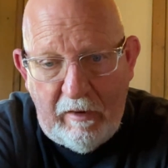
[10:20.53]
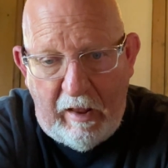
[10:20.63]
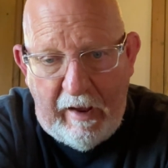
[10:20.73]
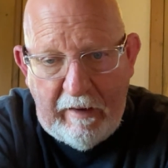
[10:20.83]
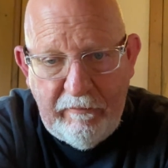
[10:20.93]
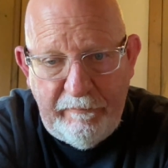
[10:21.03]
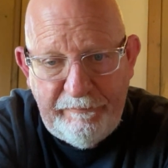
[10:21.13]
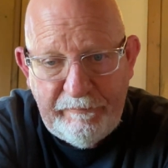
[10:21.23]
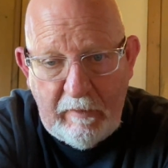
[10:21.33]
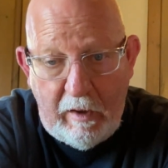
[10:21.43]
life.
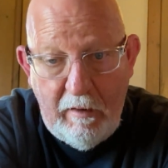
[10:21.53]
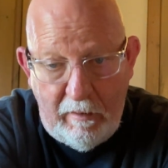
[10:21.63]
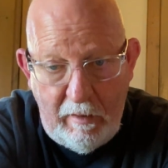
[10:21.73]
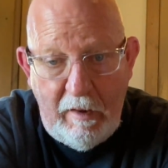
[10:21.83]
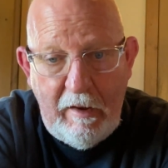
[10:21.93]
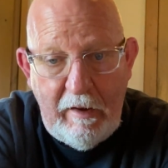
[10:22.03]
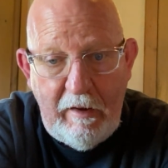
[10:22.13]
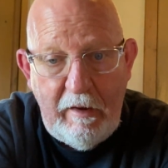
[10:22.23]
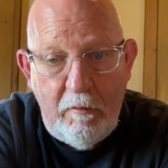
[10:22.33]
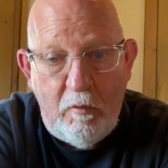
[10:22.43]

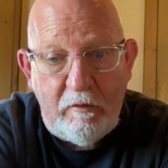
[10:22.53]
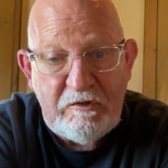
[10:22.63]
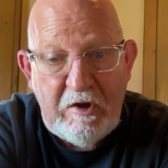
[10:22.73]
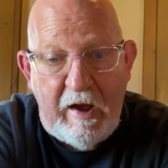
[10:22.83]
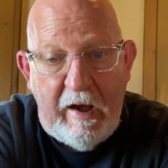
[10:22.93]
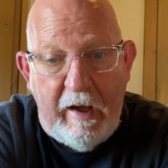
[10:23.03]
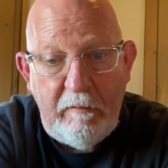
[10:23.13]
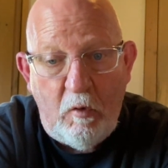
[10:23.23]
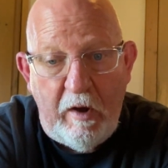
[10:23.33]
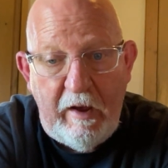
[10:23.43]
It will
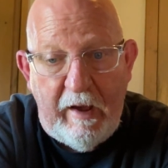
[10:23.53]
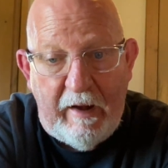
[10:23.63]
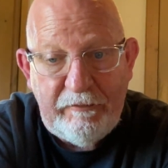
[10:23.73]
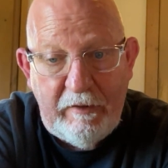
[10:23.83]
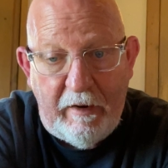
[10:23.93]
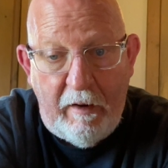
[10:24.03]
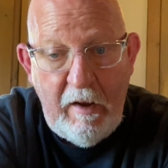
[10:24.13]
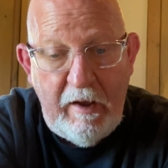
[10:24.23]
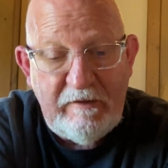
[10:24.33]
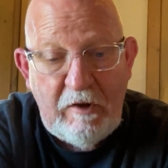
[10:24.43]
shine way out there.
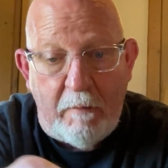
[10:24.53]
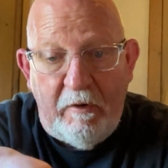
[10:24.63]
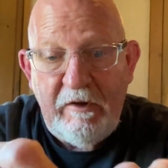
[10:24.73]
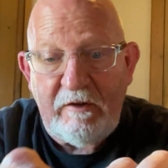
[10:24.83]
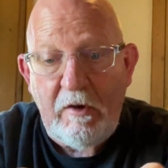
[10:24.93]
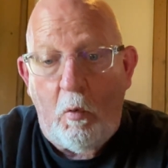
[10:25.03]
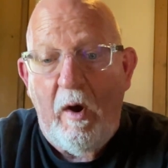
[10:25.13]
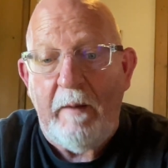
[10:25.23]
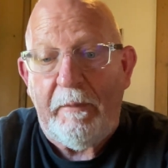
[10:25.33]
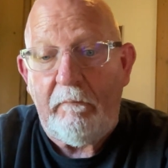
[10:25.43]
It's a
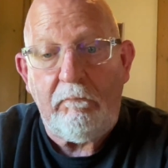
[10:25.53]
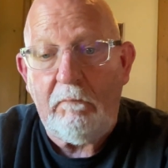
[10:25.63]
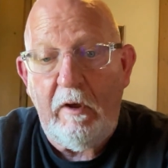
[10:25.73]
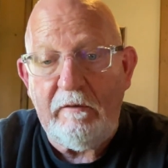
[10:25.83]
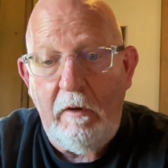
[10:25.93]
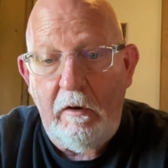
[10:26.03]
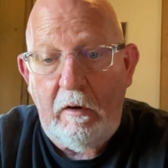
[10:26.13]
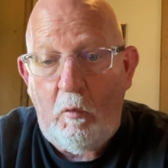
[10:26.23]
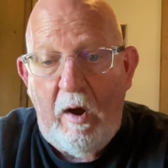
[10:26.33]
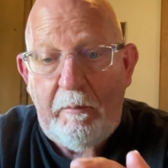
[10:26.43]
weapon. You
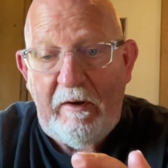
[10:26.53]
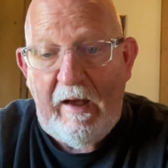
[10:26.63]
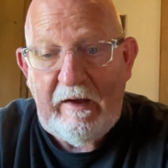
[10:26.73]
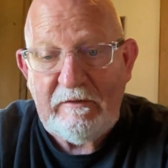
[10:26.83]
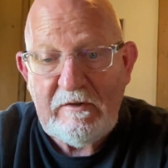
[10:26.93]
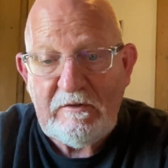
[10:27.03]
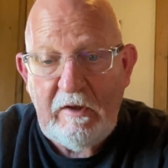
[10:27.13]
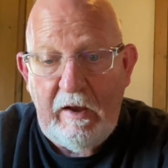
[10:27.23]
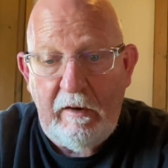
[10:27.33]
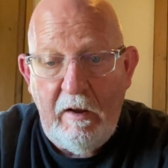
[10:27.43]
can weaponize this
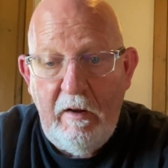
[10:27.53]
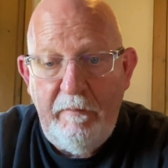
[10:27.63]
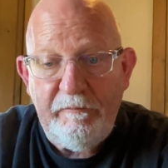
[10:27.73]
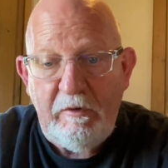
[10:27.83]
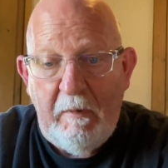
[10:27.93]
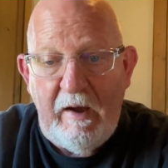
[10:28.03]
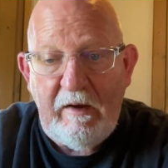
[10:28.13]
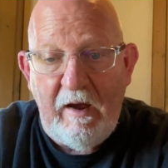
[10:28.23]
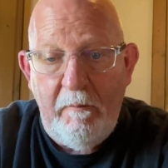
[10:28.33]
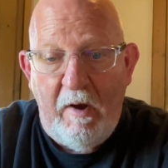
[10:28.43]
thing. Somebody
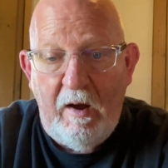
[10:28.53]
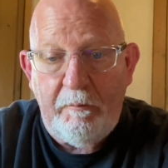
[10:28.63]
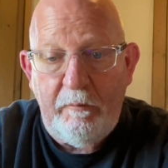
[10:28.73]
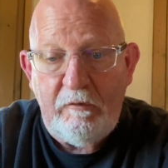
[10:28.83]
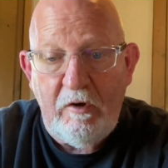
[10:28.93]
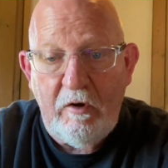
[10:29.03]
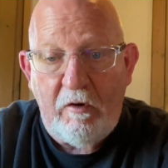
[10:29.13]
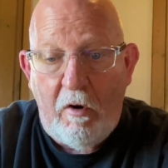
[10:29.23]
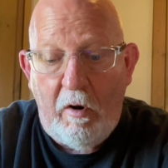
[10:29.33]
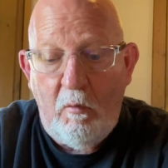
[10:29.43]
come up to your
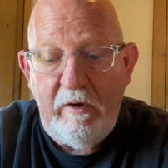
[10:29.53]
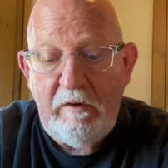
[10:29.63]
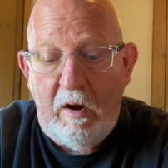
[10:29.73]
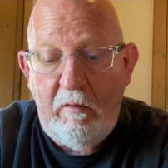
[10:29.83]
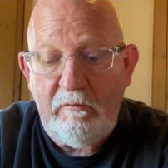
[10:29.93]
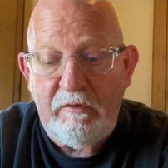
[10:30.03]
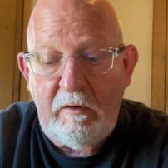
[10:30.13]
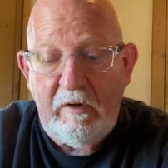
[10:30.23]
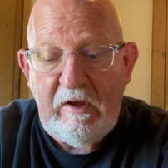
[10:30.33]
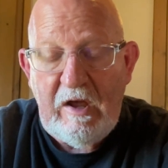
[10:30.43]
car window and is
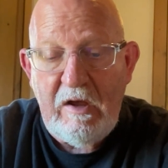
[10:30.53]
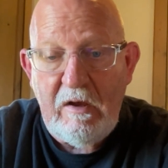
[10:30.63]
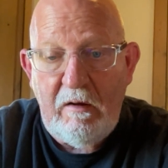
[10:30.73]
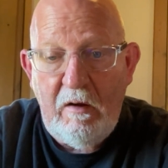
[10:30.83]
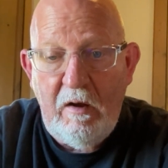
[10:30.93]
going to get you